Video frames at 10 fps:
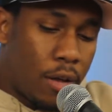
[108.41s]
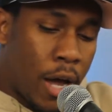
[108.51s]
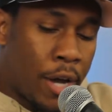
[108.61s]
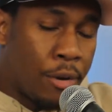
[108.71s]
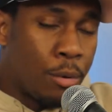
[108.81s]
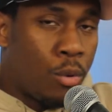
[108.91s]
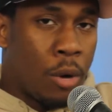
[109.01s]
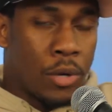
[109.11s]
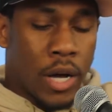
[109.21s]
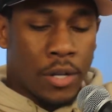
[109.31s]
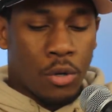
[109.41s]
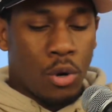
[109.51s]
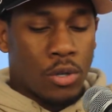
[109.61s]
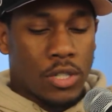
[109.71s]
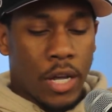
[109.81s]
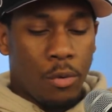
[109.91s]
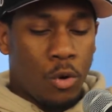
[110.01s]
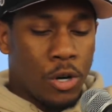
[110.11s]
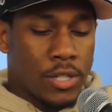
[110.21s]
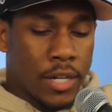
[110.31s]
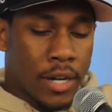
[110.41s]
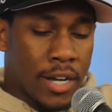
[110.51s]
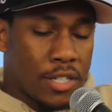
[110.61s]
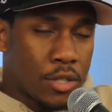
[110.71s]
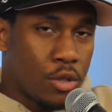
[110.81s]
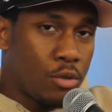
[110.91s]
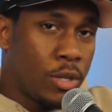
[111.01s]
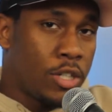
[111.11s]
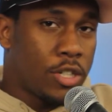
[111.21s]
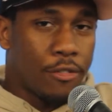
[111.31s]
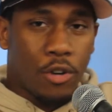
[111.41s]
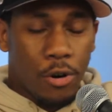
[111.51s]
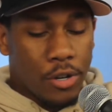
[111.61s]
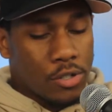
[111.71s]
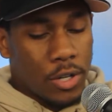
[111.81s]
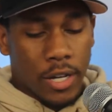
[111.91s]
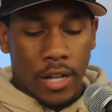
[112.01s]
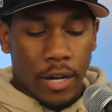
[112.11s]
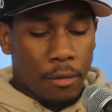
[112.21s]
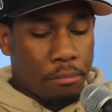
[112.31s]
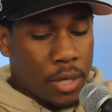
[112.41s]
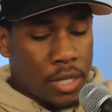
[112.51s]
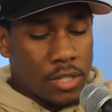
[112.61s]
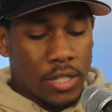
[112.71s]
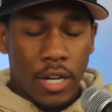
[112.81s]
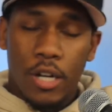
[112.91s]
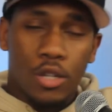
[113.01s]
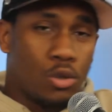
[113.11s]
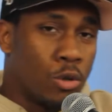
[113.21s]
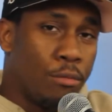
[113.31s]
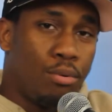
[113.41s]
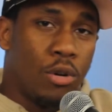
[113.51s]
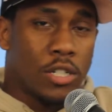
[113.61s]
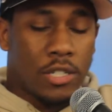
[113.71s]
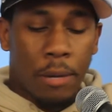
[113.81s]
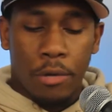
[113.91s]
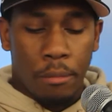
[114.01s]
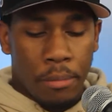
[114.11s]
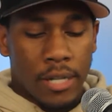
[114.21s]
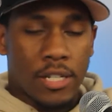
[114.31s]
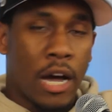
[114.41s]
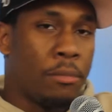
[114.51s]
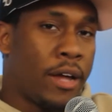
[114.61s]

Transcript: At number one, we got the Golden State Warriors at 19-3. Steph Curry is looking like a beast. Jordan Poole has stepped up big time in the